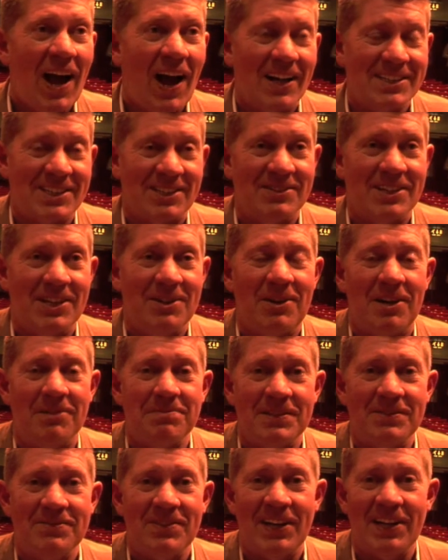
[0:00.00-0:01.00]
I don't know.
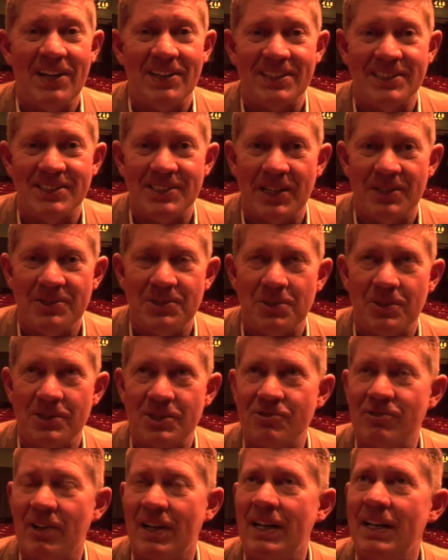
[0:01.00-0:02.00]
I've been very lucky to go to
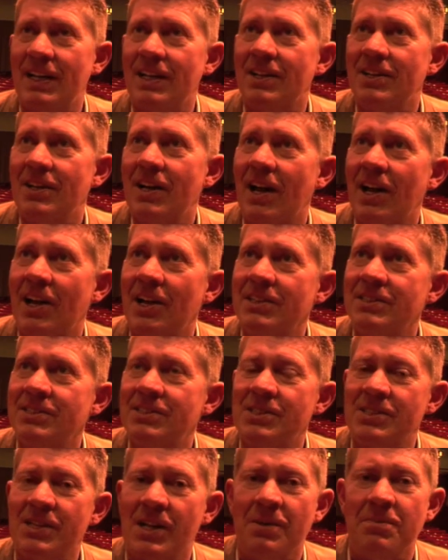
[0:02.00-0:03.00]
Australia
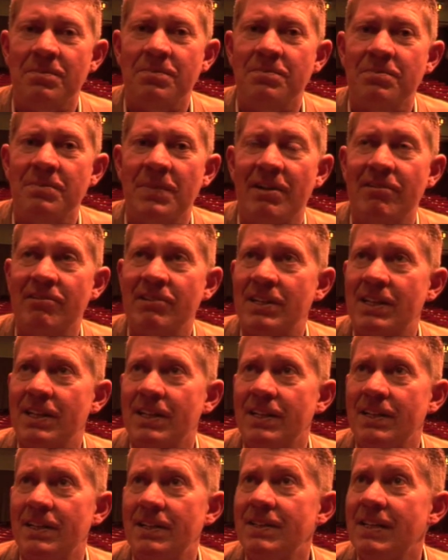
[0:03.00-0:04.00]
and
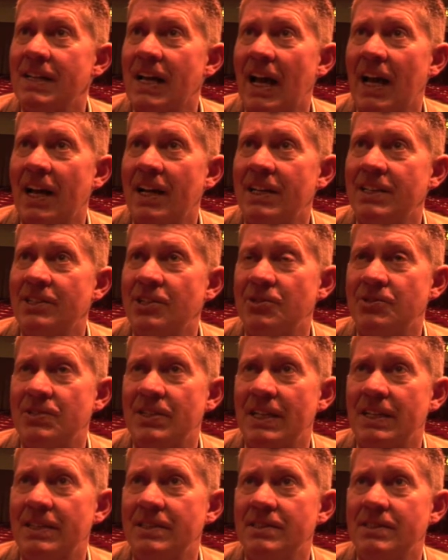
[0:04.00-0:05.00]
America and New
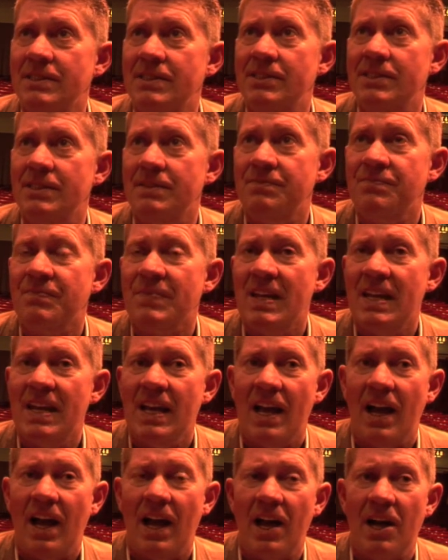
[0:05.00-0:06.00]
Zealand.
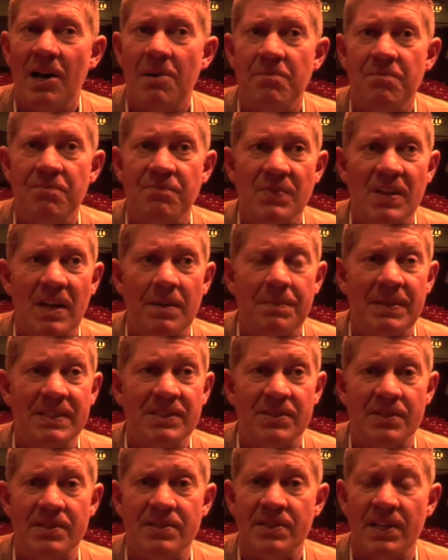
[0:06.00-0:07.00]
I've
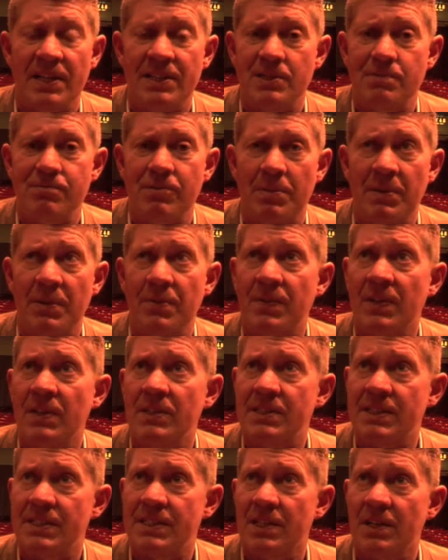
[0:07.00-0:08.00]
been to the States probably
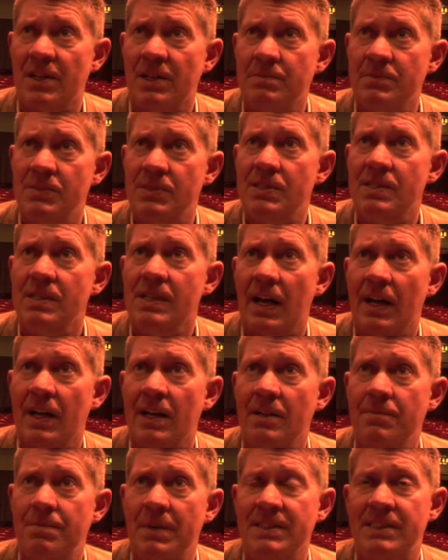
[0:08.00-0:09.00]
30 times.
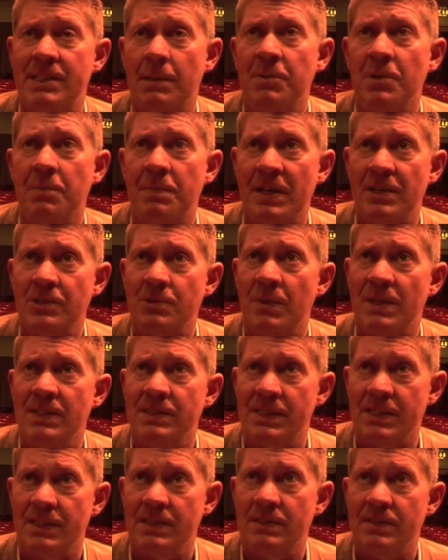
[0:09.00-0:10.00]
I played some of the biggest
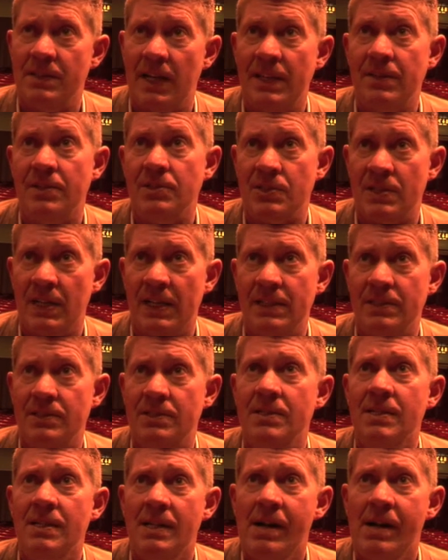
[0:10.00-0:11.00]
ones in the
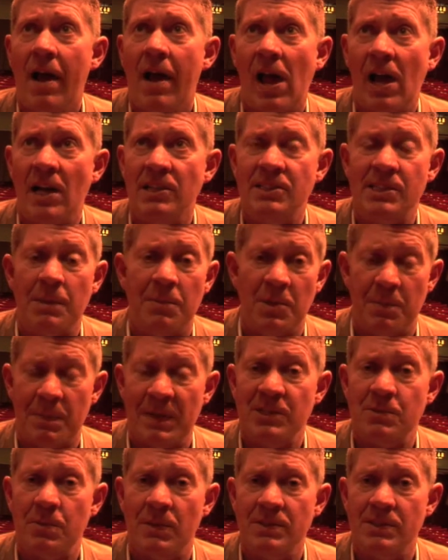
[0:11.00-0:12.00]
States and some of the
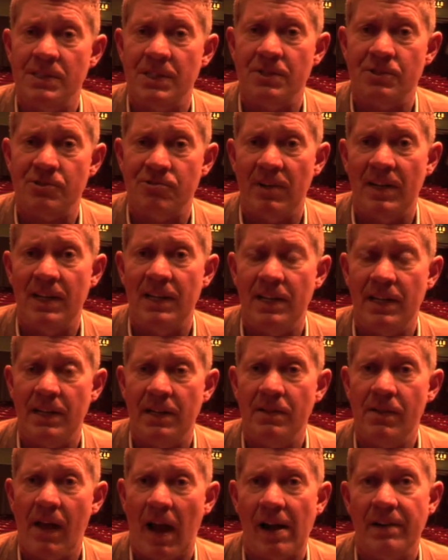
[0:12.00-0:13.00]
best ones in
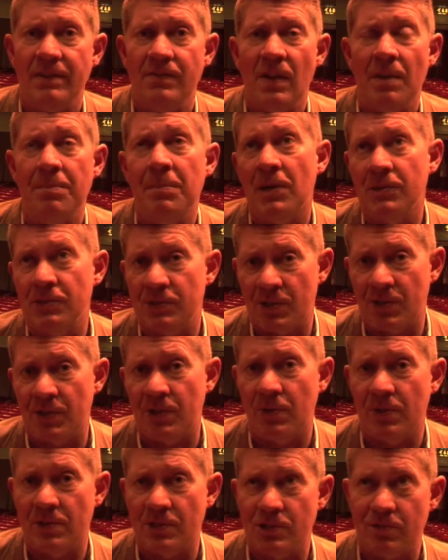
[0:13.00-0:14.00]
Australia. And most of the
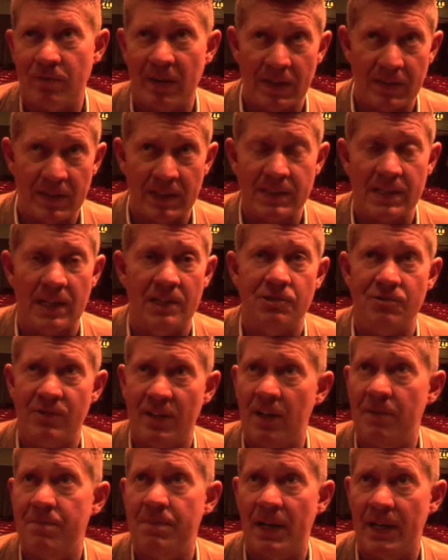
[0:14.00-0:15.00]
organs around this
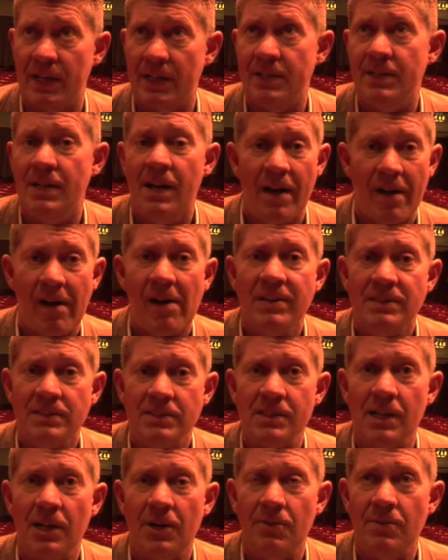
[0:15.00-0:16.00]
country I've played.
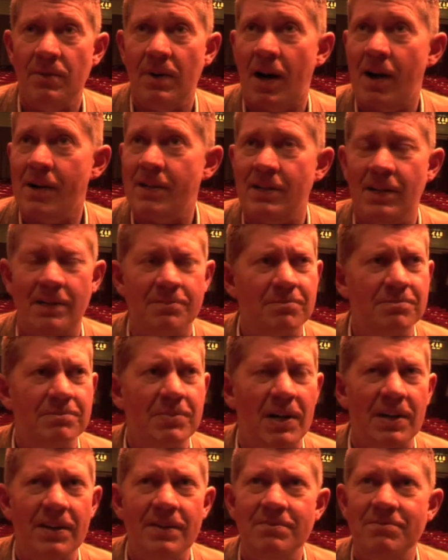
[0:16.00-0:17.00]
So I can't
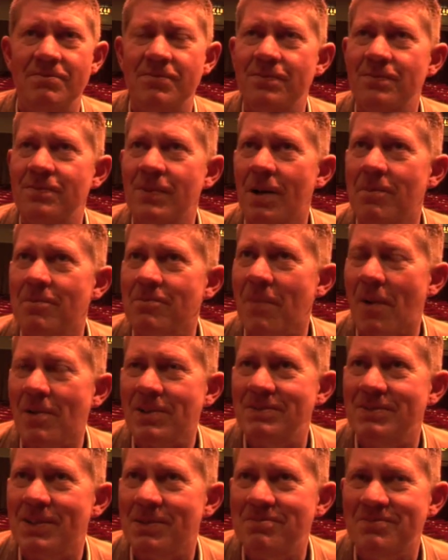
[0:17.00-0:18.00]
put a
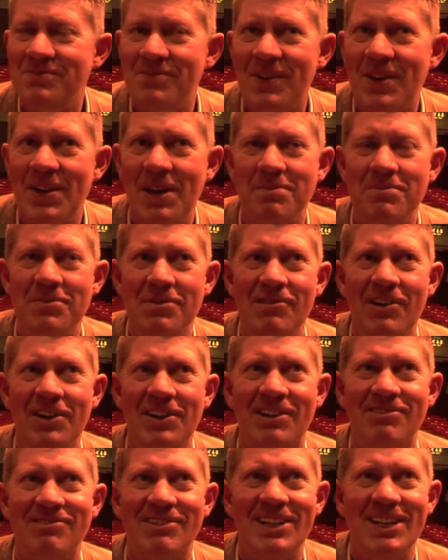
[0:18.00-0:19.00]
number
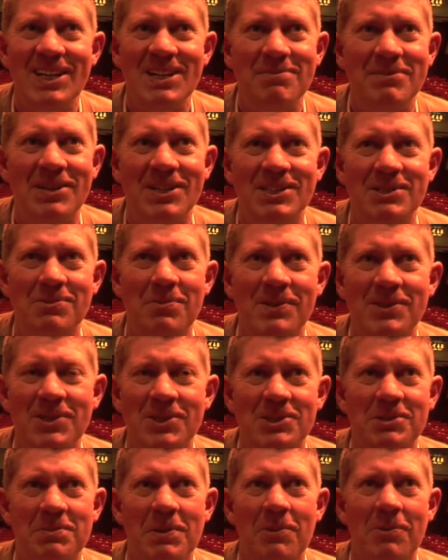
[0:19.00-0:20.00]
on it, really. But it's
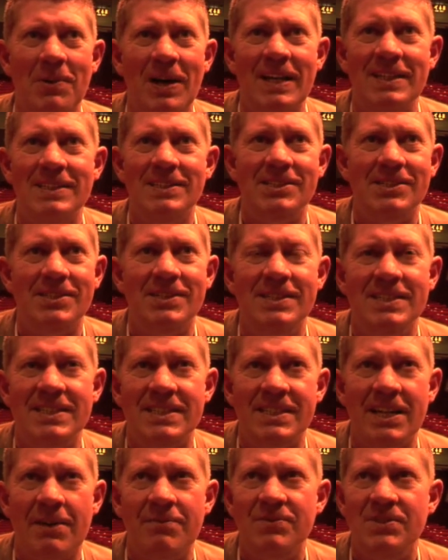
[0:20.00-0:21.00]
got to be well into the
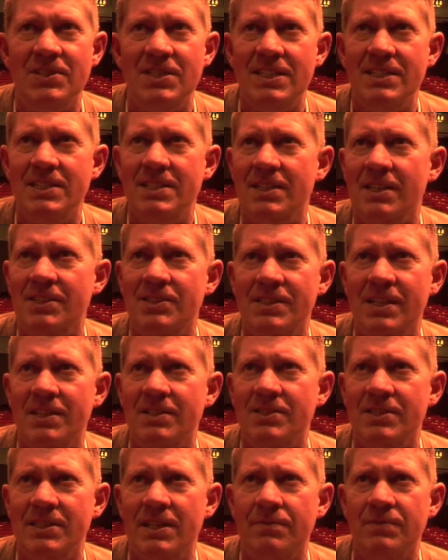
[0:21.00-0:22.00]
70s, I
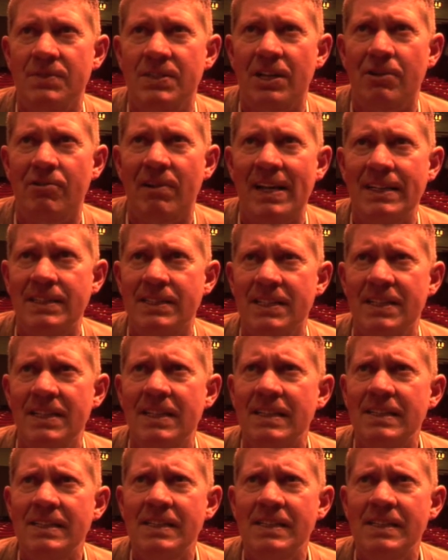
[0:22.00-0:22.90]
think, 70 or 80.